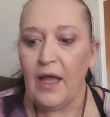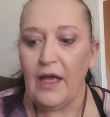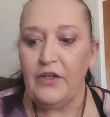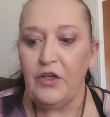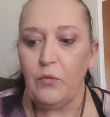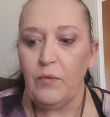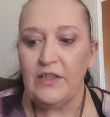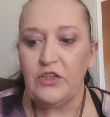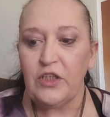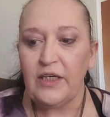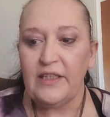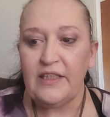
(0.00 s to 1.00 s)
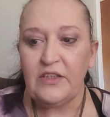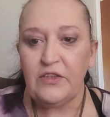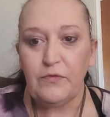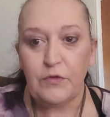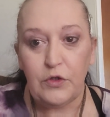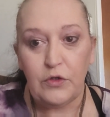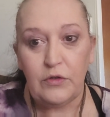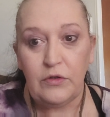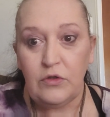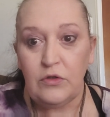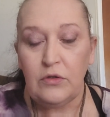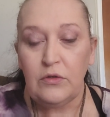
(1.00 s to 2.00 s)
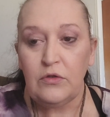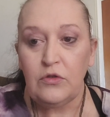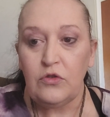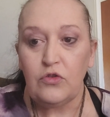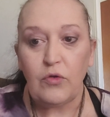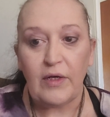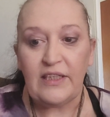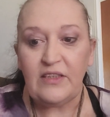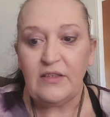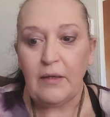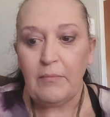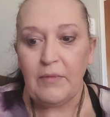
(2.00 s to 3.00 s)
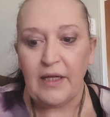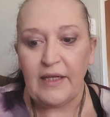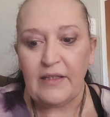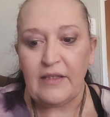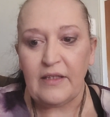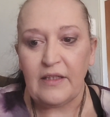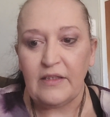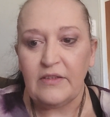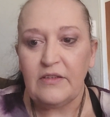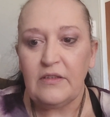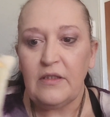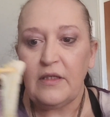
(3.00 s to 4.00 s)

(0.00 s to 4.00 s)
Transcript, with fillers: and you want Chinese food, try something like this